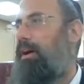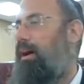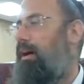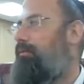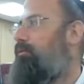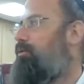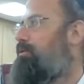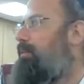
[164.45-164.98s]

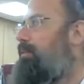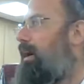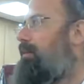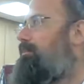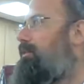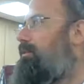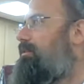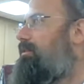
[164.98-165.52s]
I'm always
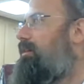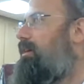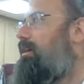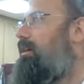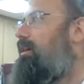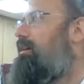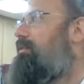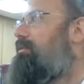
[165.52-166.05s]
makpid
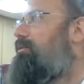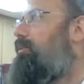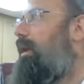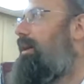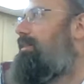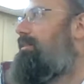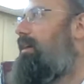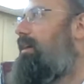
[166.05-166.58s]
to
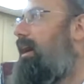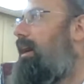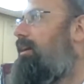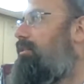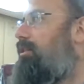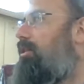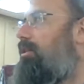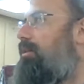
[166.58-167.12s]
wear a tie
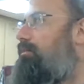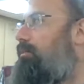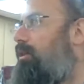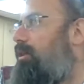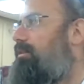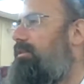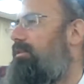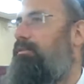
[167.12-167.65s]
on Chol
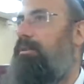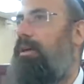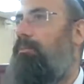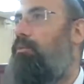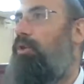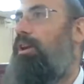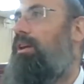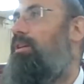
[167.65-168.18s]
HaMoed, even when I'm
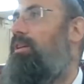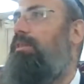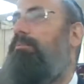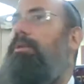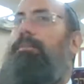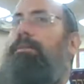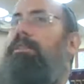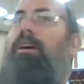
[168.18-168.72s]
walking along the
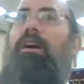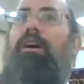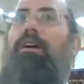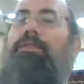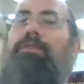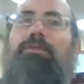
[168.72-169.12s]
promenade